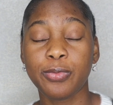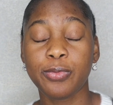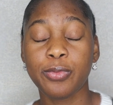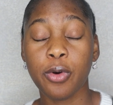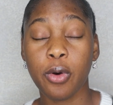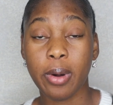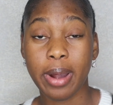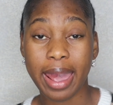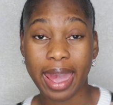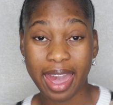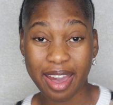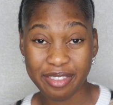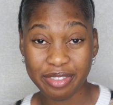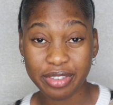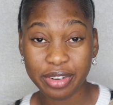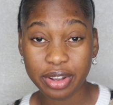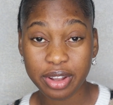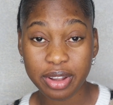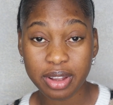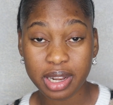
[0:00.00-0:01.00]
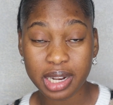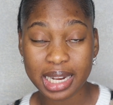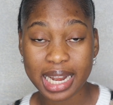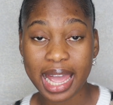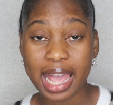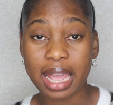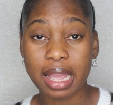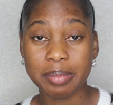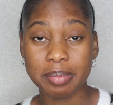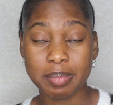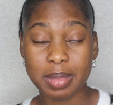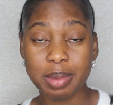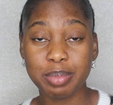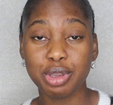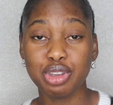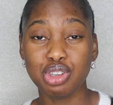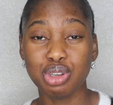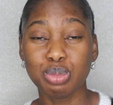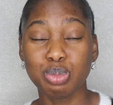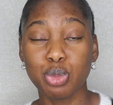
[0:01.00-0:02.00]
forever, like
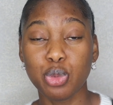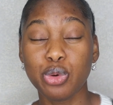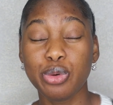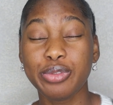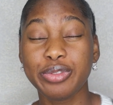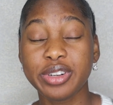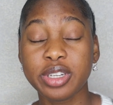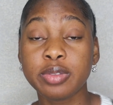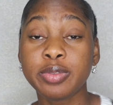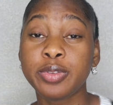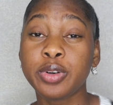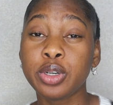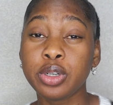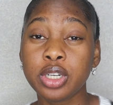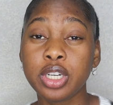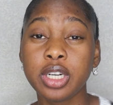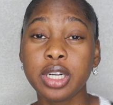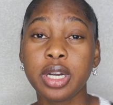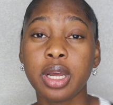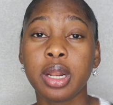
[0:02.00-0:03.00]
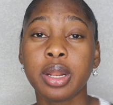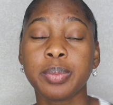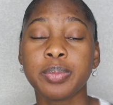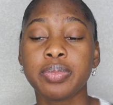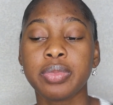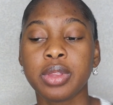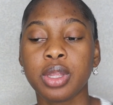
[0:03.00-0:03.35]
maybe you moved for good,